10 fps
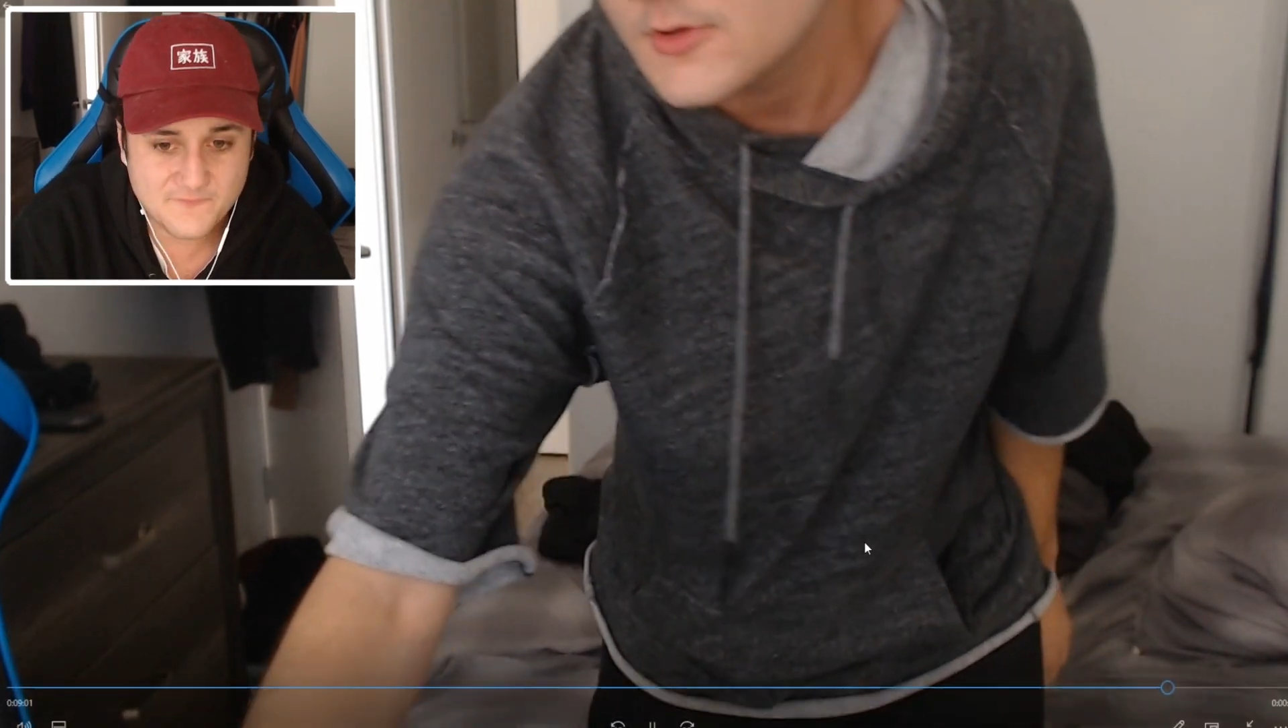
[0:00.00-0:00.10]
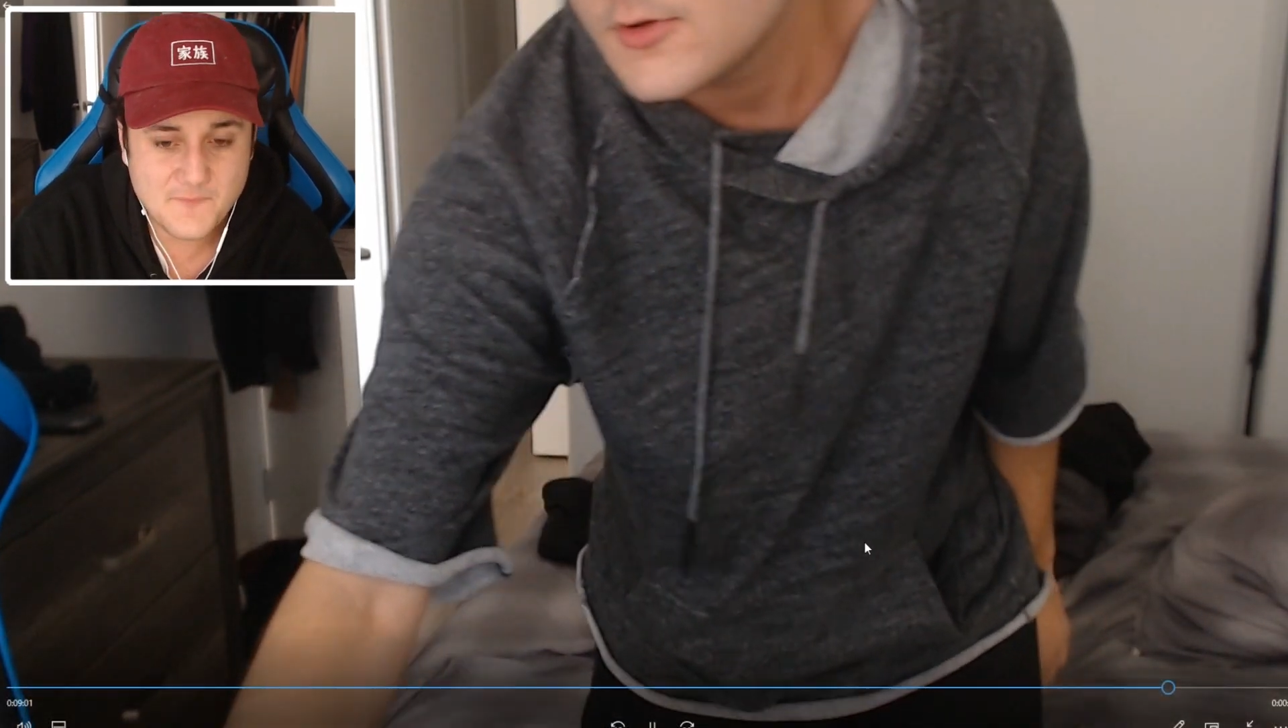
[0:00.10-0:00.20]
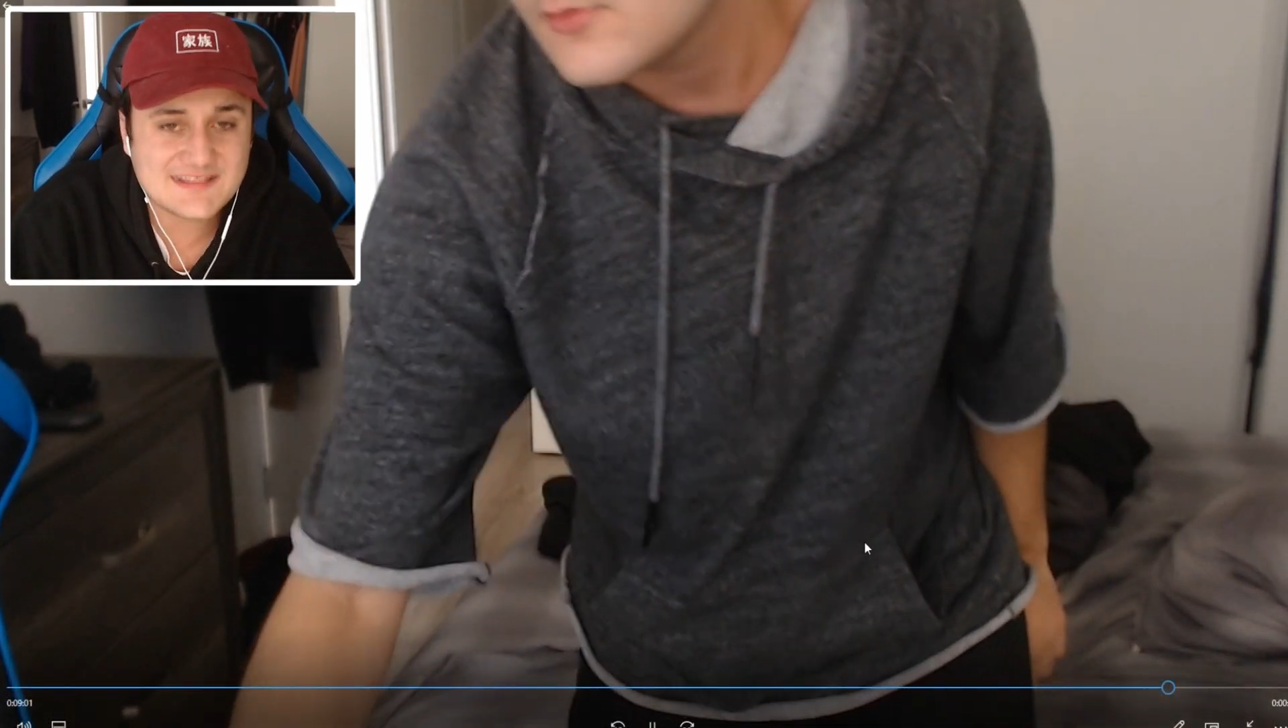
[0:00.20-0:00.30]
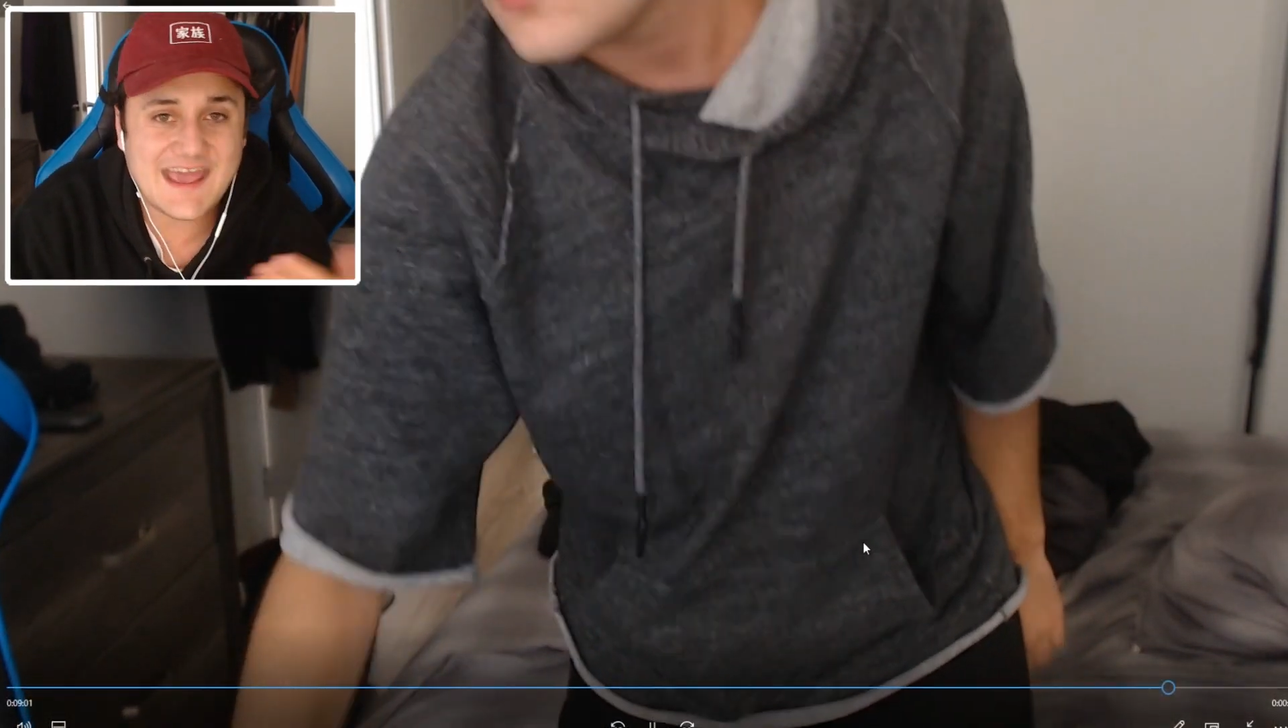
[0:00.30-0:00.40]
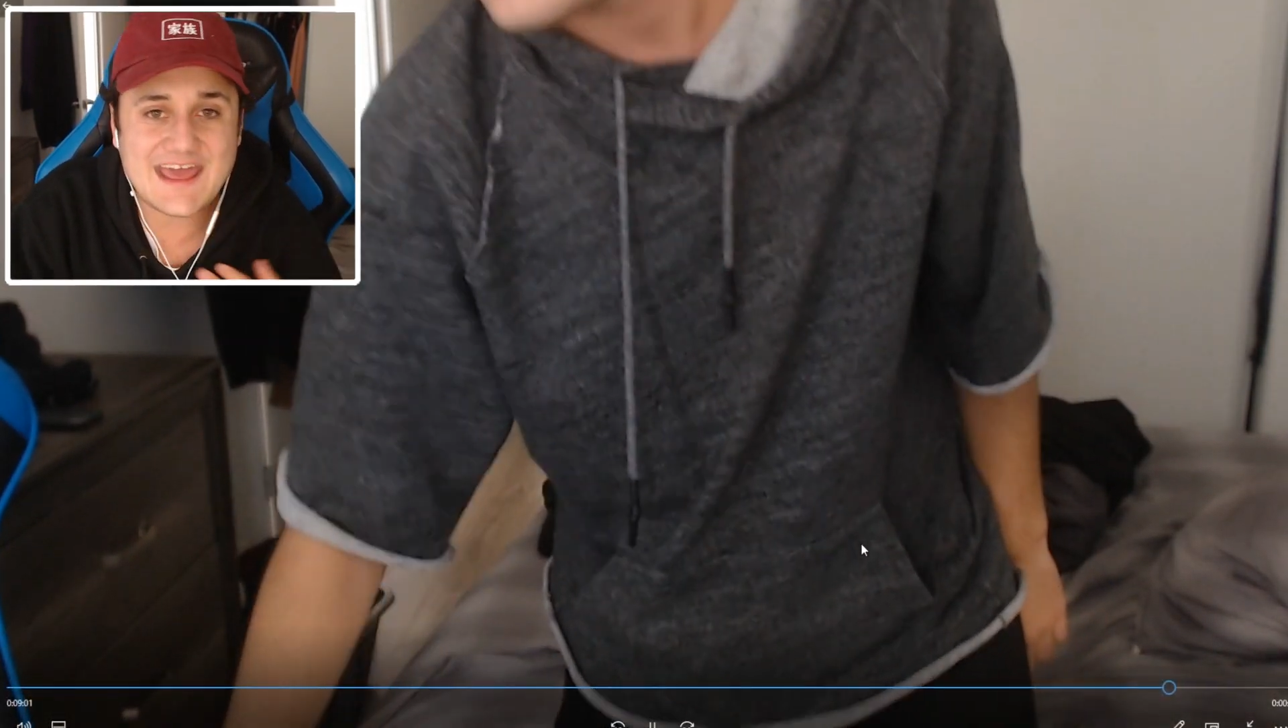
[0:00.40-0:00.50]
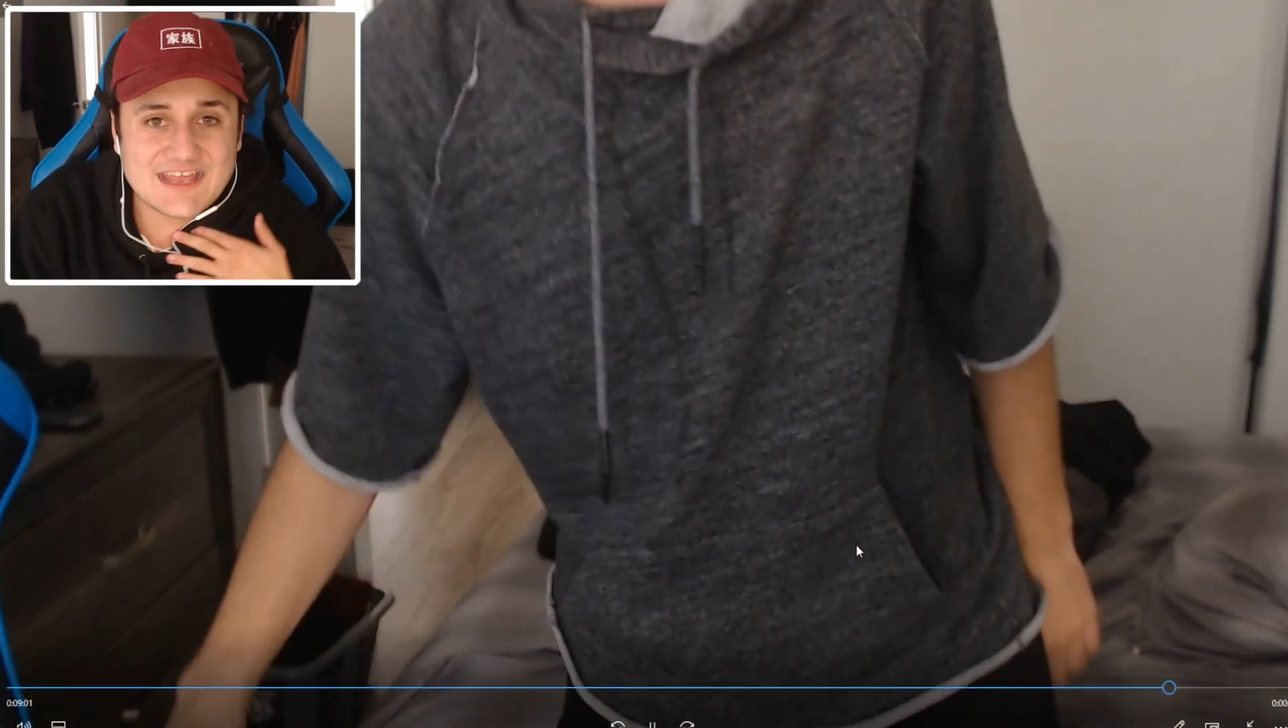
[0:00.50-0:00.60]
if my dad